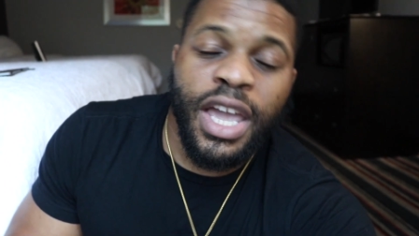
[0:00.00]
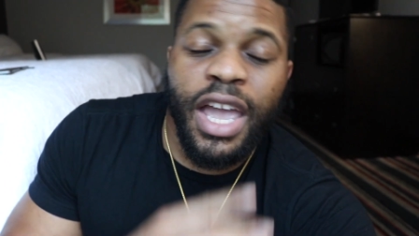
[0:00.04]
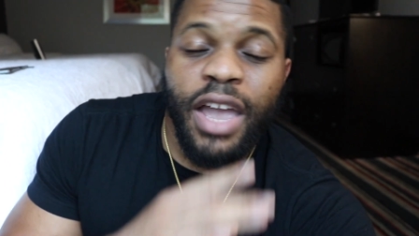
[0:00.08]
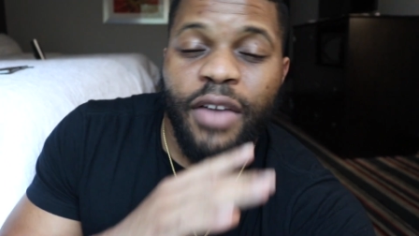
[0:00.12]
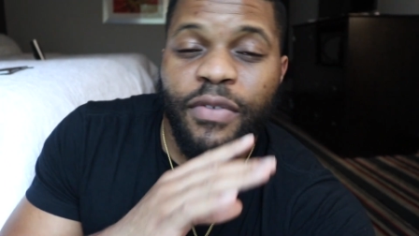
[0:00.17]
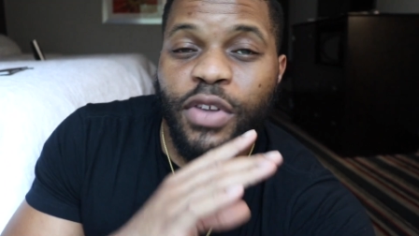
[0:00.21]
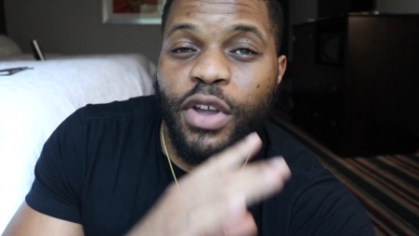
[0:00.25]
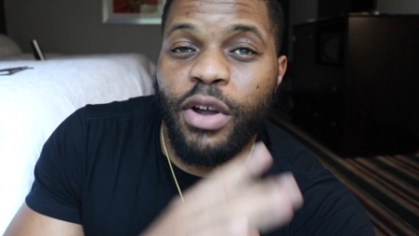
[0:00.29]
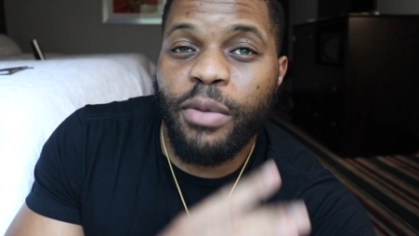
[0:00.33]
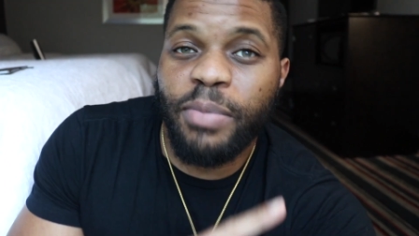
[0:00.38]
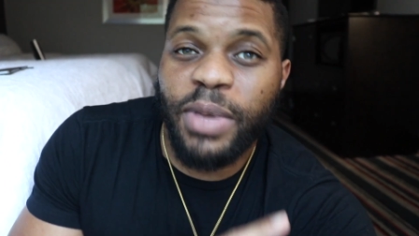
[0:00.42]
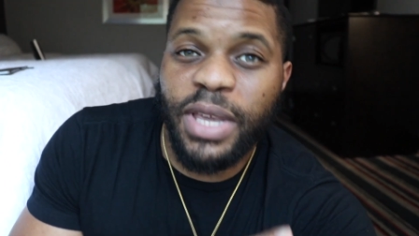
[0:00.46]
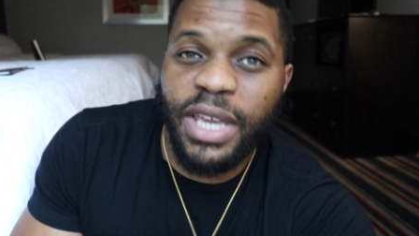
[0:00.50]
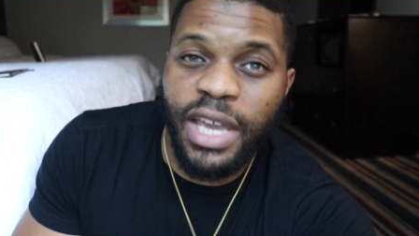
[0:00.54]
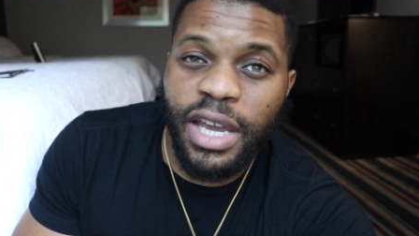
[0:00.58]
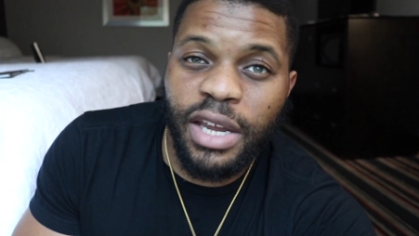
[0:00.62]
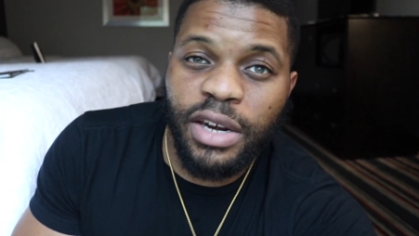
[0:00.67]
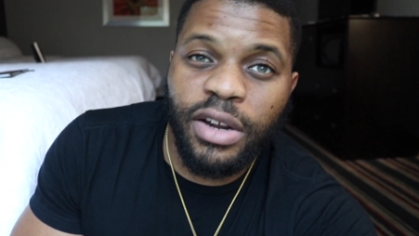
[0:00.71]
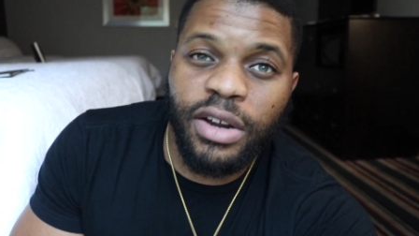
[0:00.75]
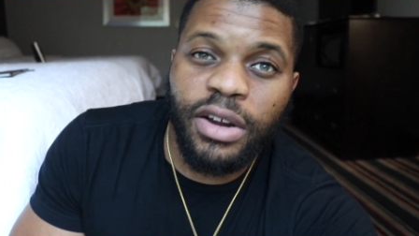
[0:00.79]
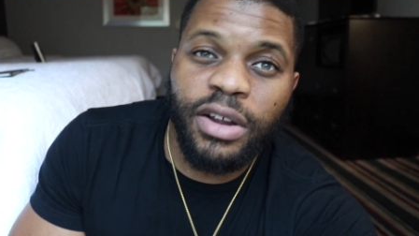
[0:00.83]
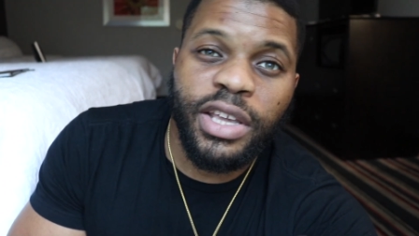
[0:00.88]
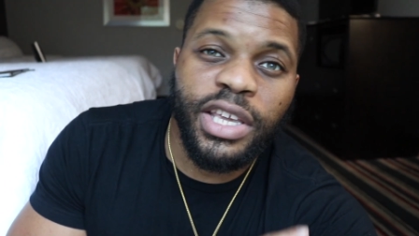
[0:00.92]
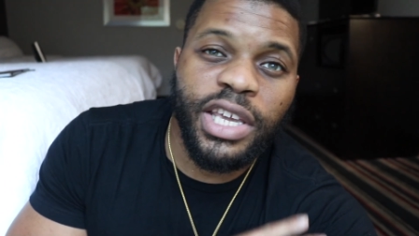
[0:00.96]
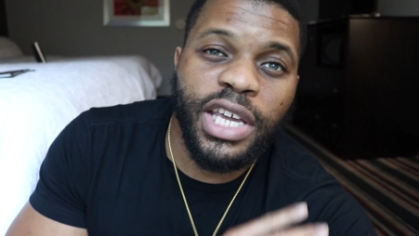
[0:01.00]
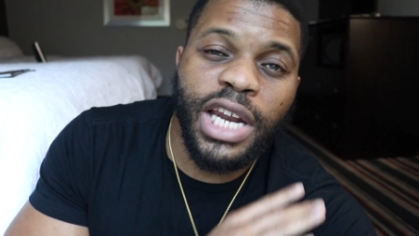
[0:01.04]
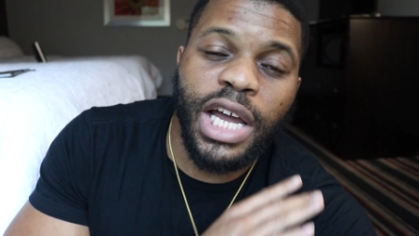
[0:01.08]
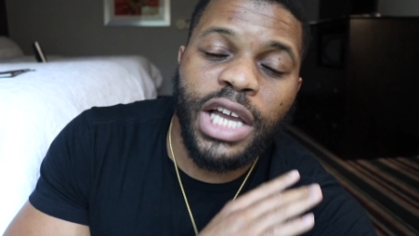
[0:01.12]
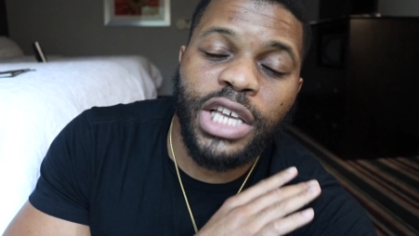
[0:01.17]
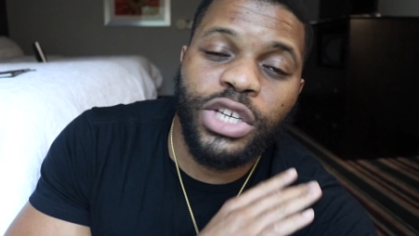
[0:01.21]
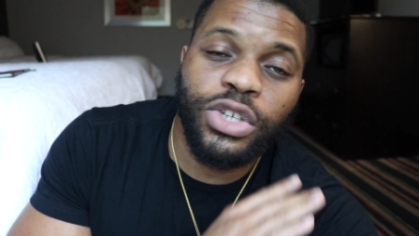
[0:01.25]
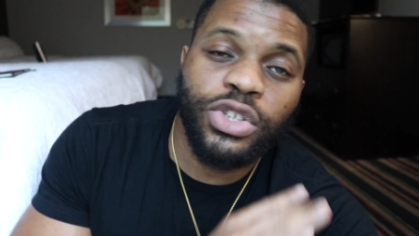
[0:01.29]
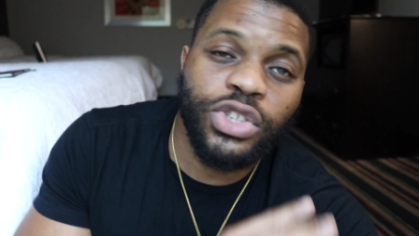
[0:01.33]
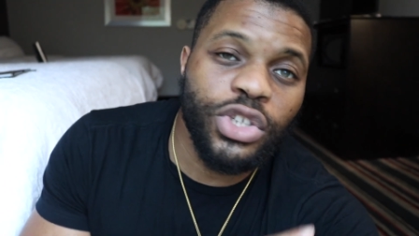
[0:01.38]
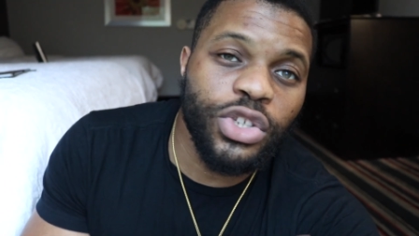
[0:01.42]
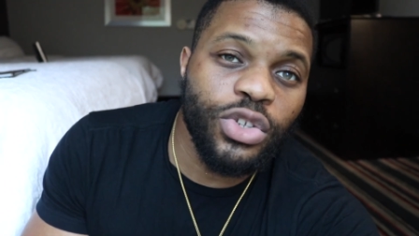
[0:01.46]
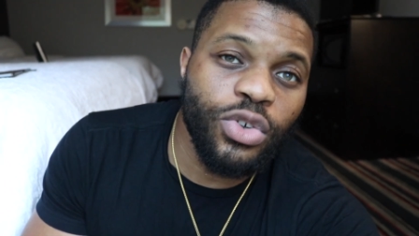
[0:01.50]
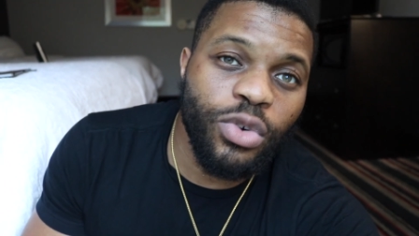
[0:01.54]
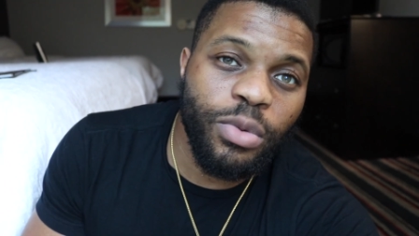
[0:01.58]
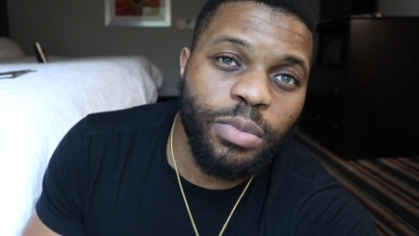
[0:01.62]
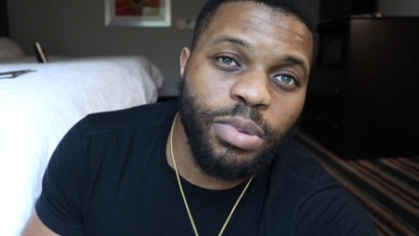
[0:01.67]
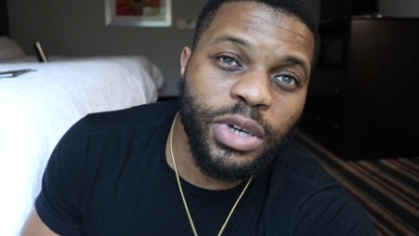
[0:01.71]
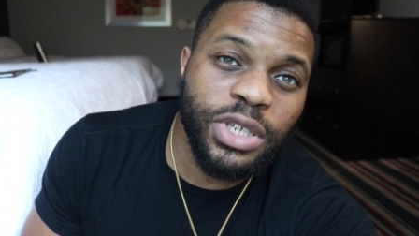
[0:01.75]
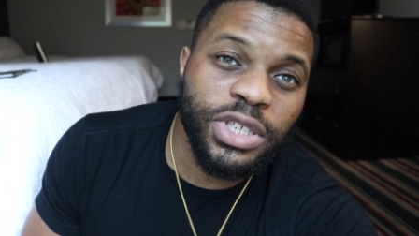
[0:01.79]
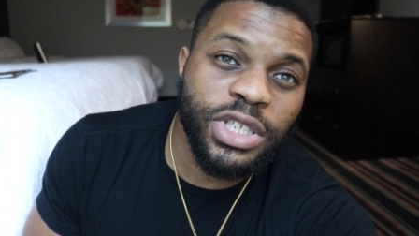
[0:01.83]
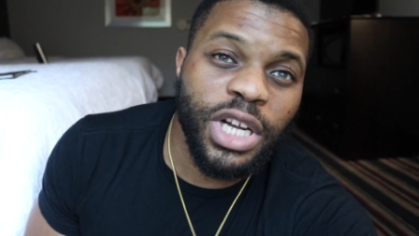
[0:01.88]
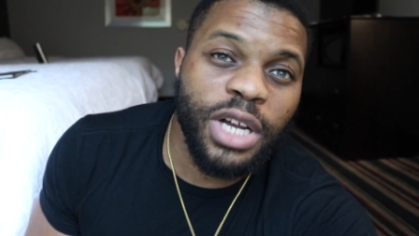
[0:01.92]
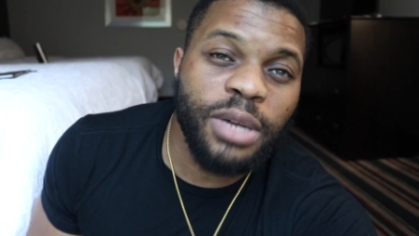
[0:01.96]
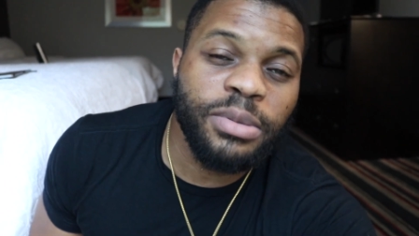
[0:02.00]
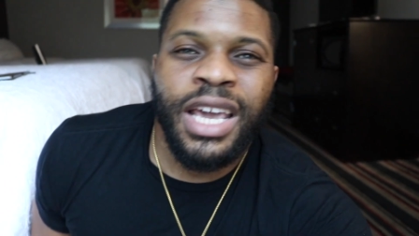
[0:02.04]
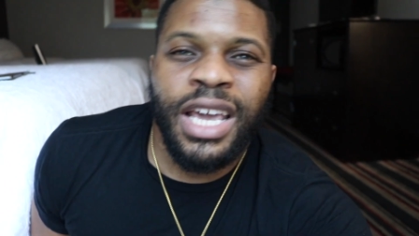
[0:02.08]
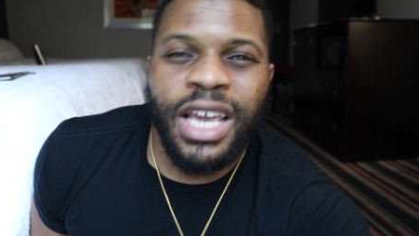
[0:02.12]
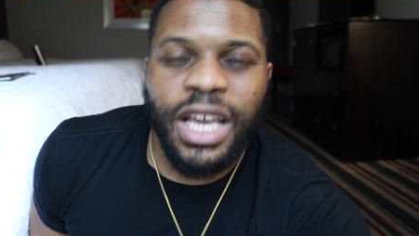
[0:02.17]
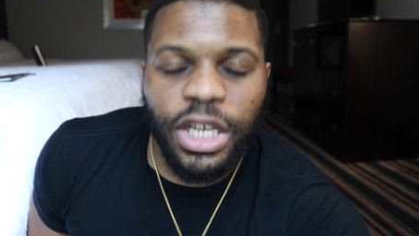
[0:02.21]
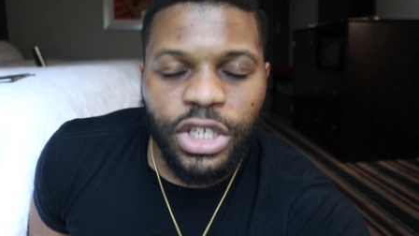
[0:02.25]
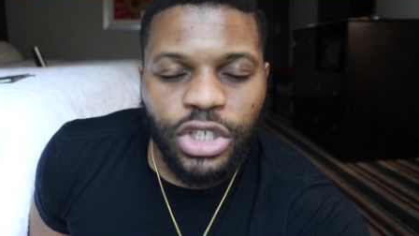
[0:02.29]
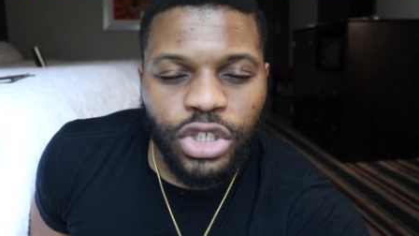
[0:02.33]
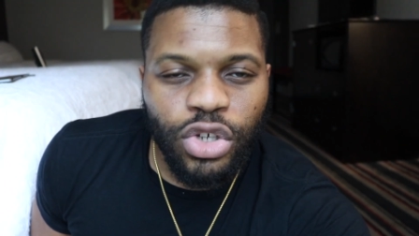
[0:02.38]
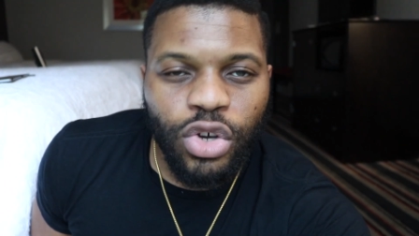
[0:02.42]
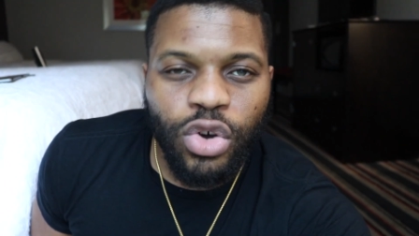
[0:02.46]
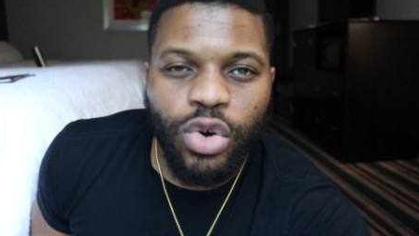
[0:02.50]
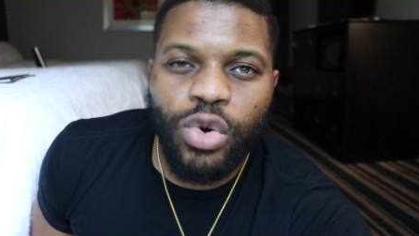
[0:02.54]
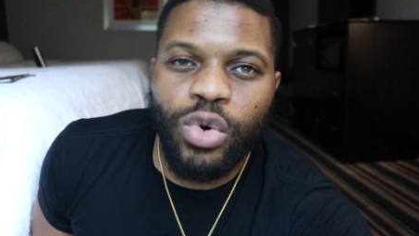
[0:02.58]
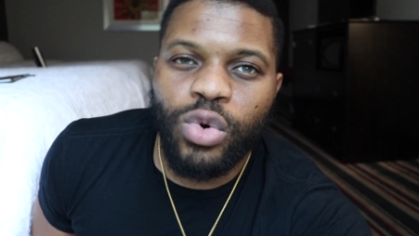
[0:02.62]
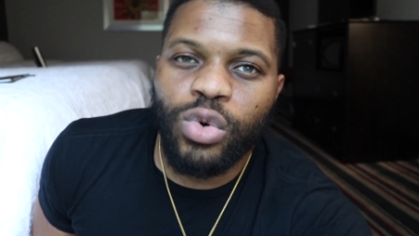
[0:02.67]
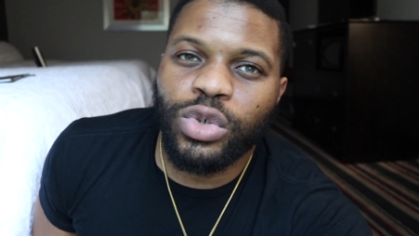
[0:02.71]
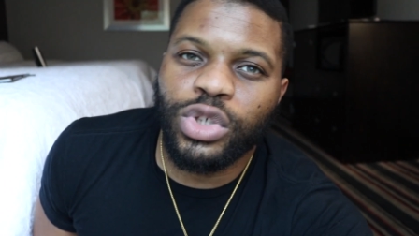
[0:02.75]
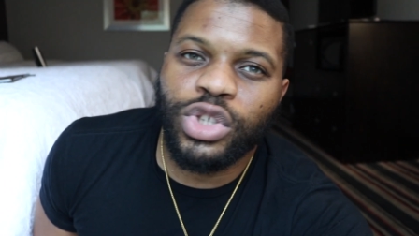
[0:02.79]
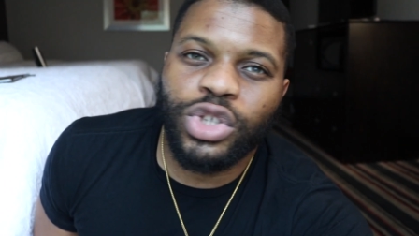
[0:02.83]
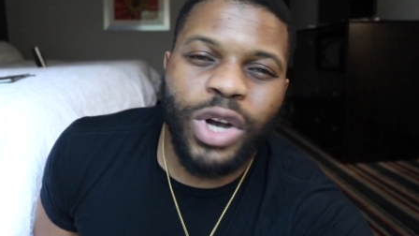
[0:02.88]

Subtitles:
If you're a beginner, you're not used to doing push-ups, it's cool.